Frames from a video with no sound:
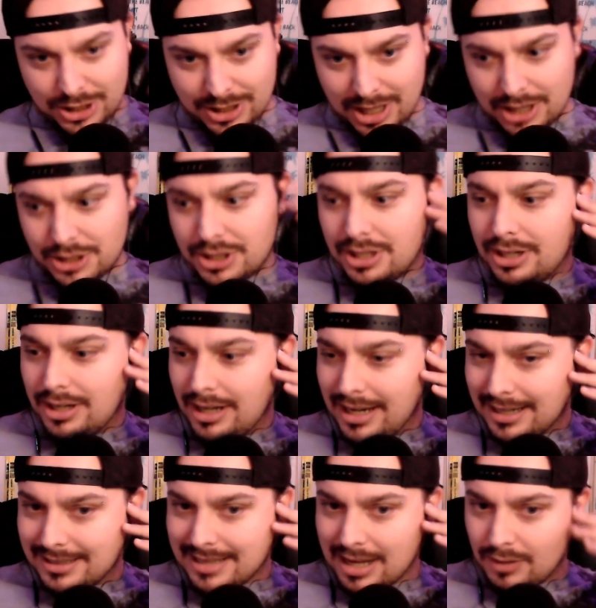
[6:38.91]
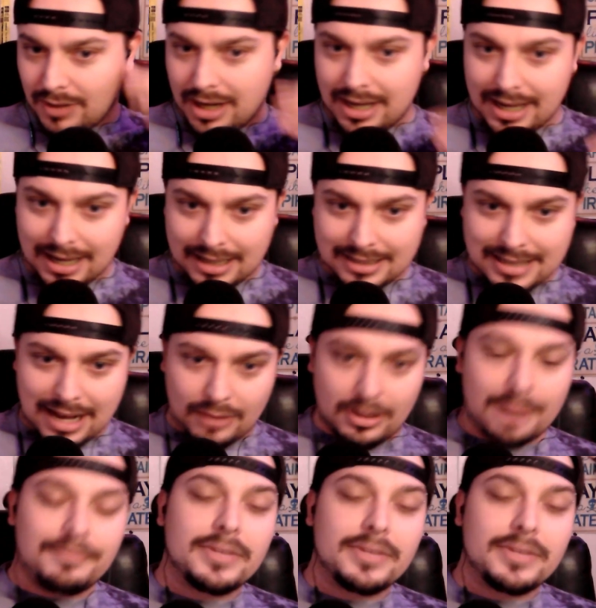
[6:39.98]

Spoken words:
such, etc., etc.